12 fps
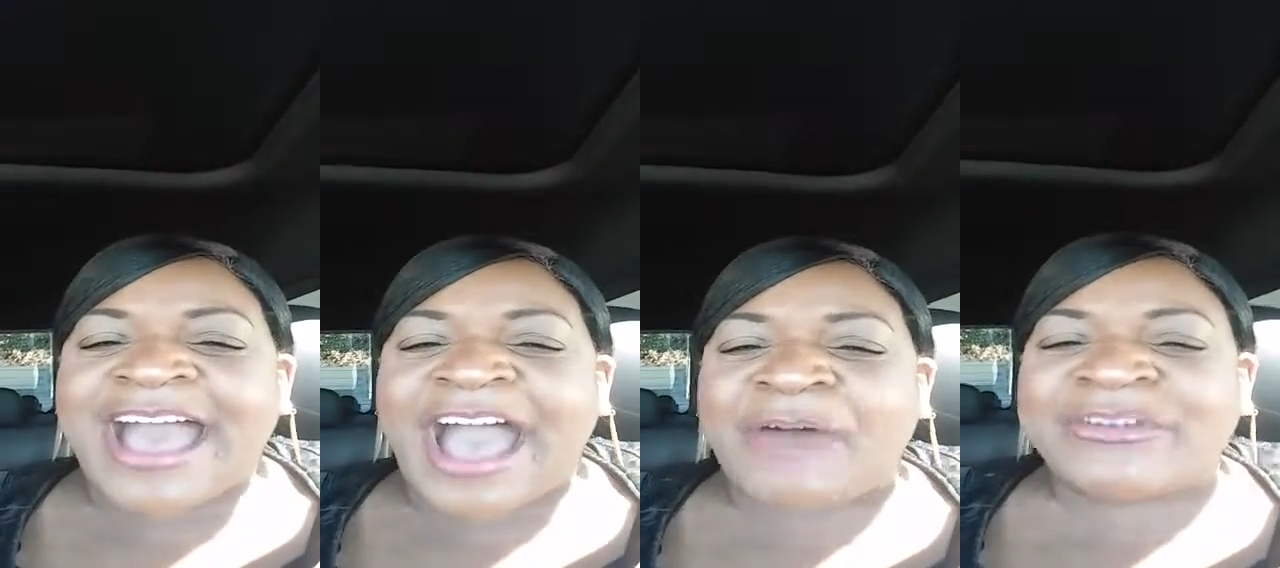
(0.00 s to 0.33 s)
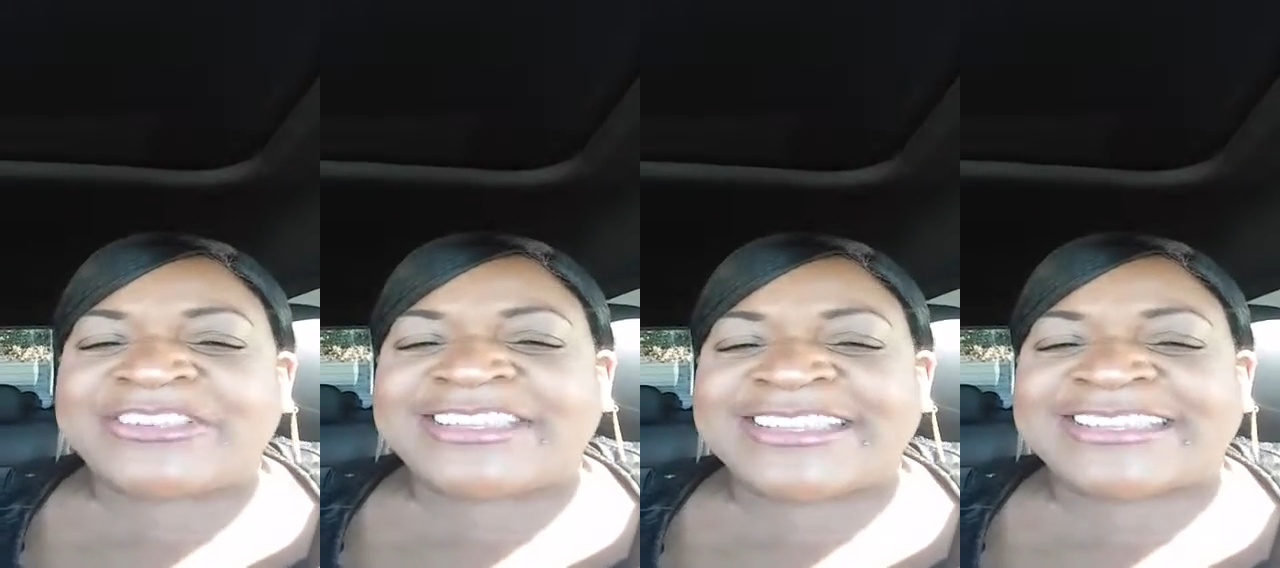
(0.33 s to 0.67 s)
I
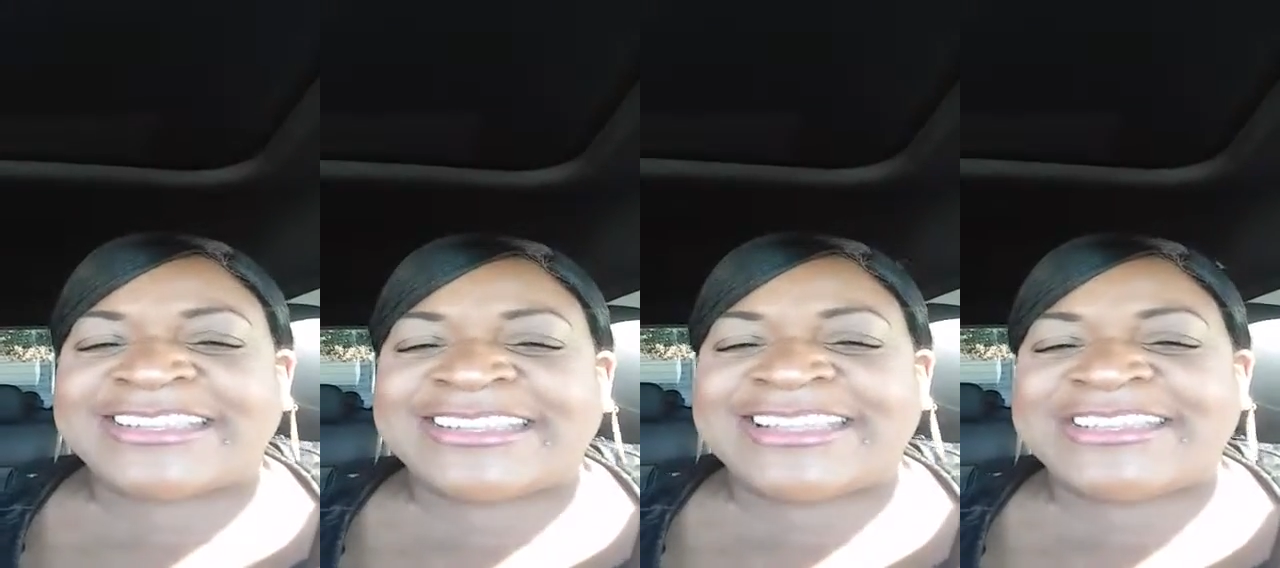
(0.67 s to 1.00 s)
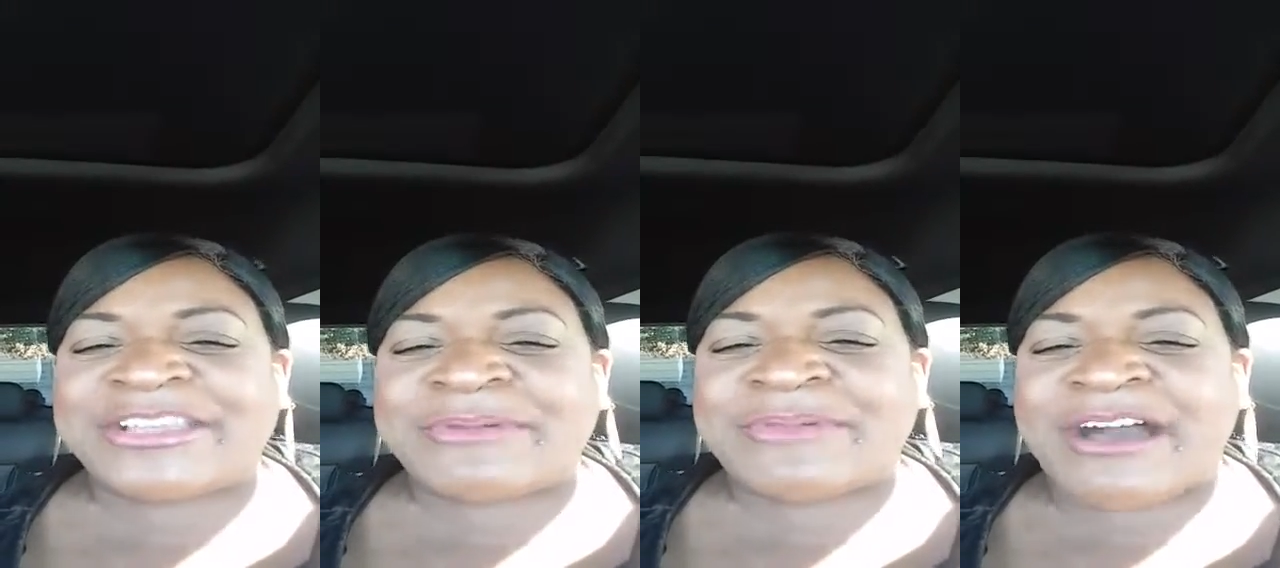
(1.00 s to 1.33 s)
was just at
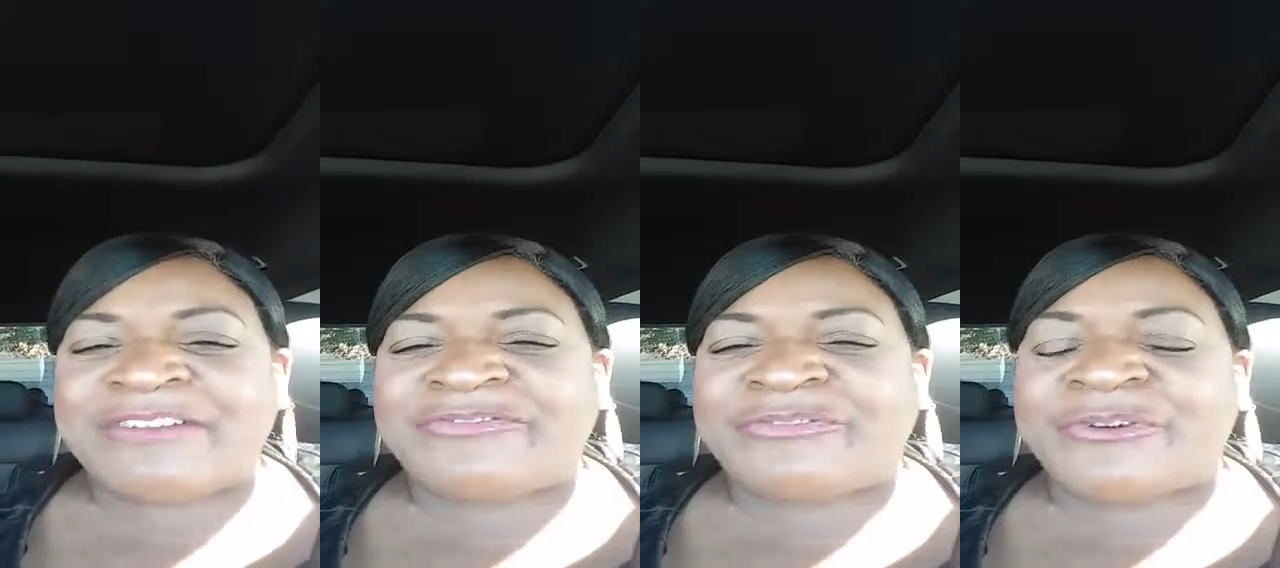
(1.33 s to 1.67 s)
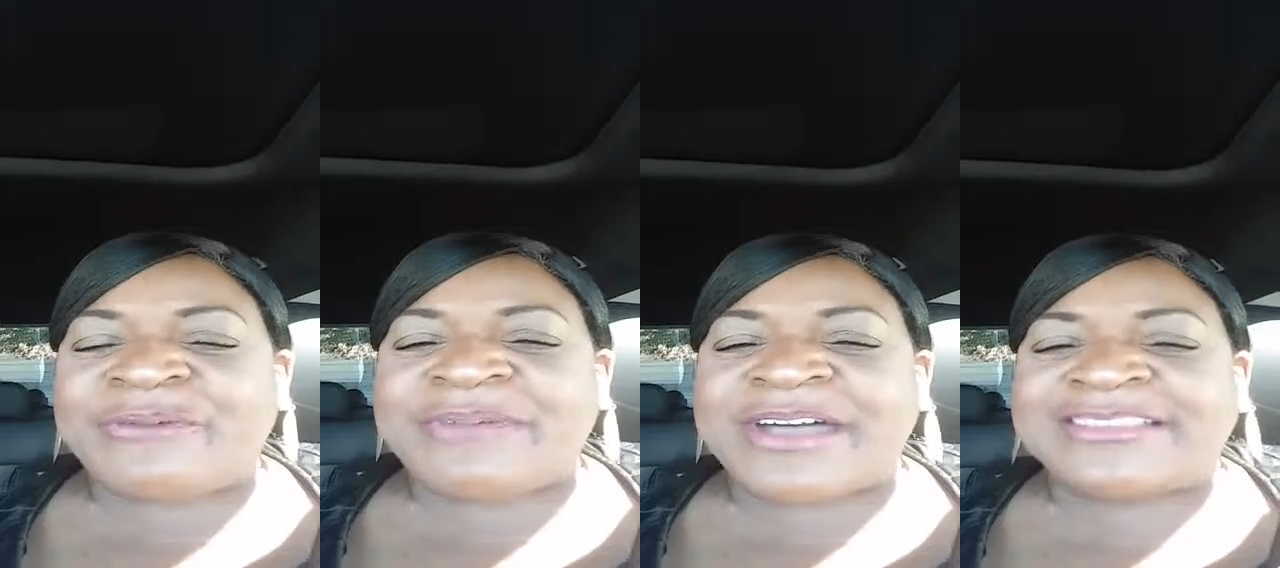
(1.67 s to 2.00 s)
Indy about
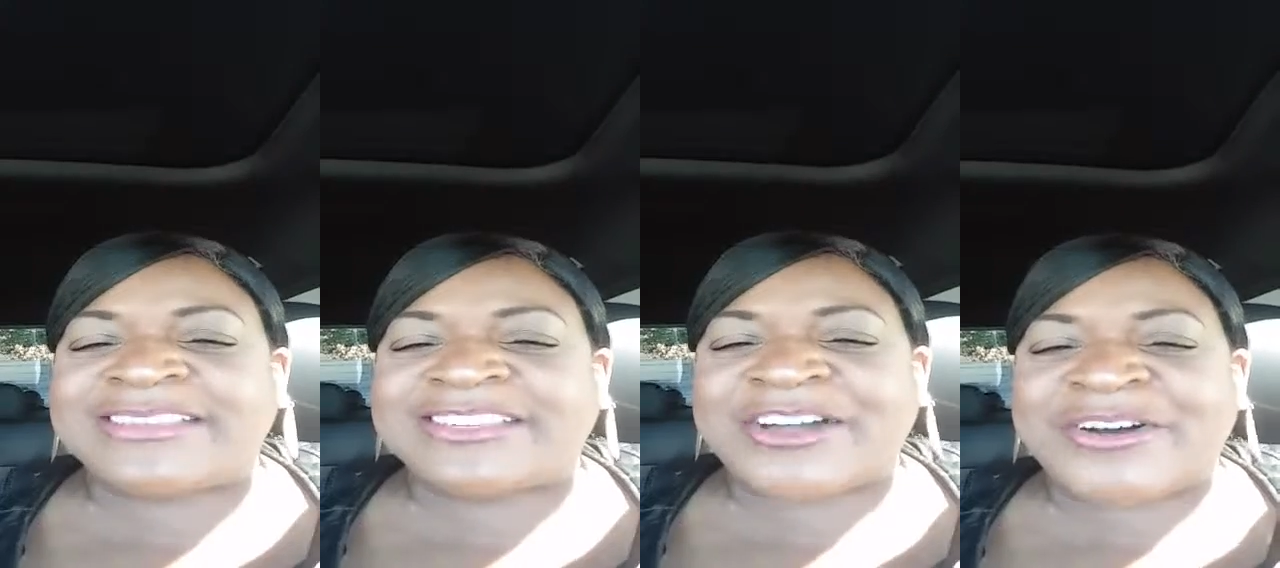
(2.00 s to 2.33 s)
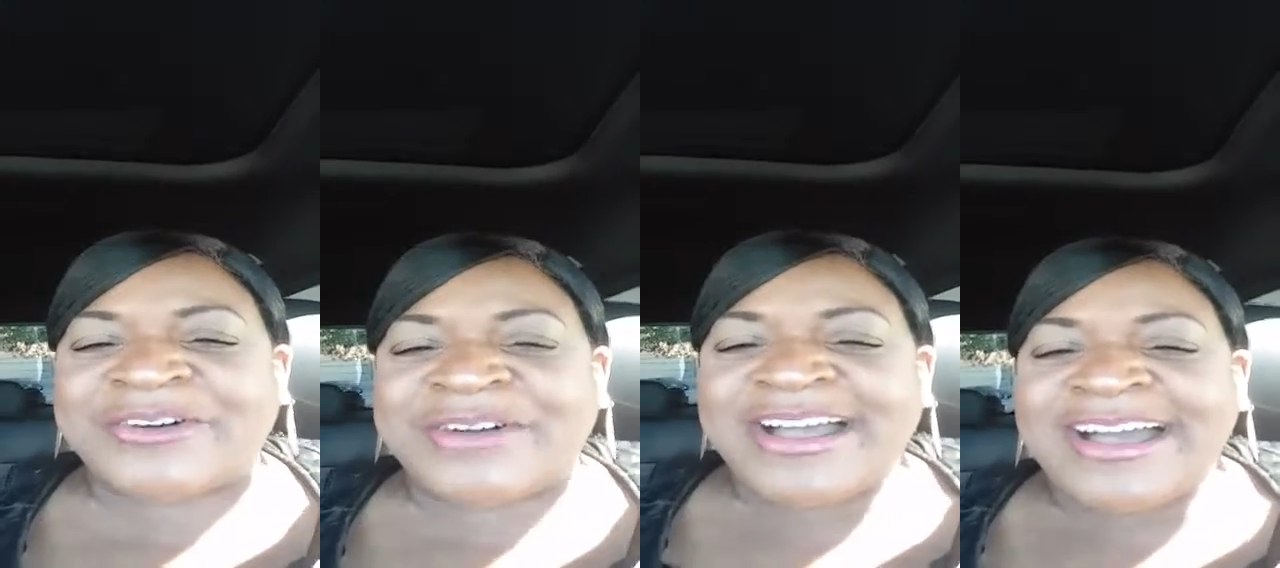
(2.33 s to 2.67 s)
4 months
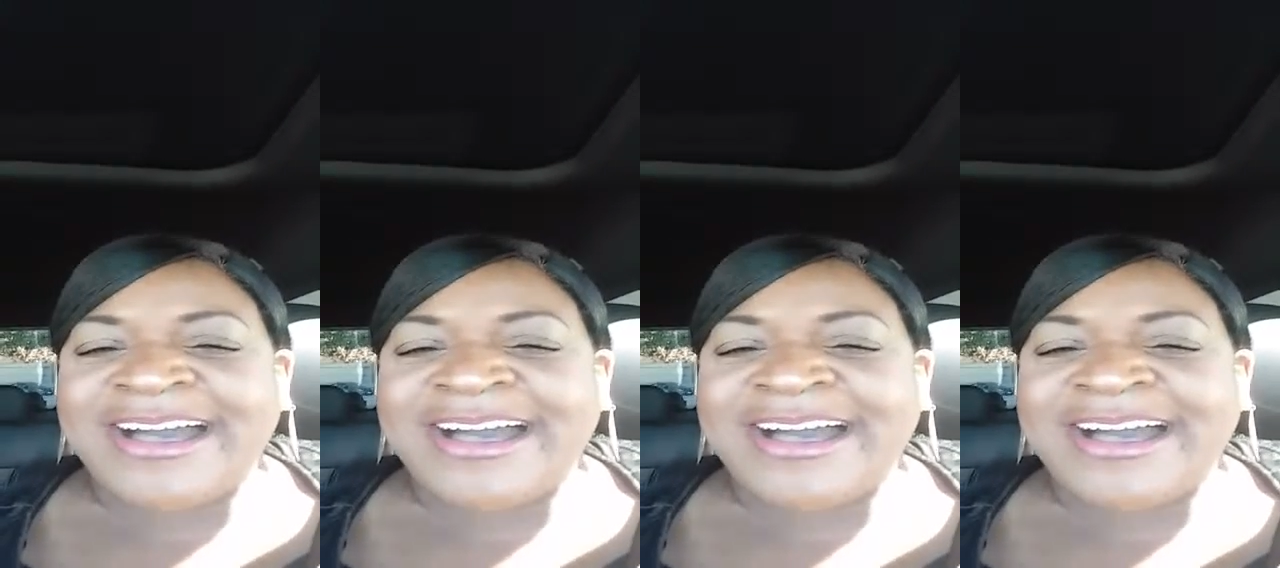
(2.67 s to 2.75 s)
ago.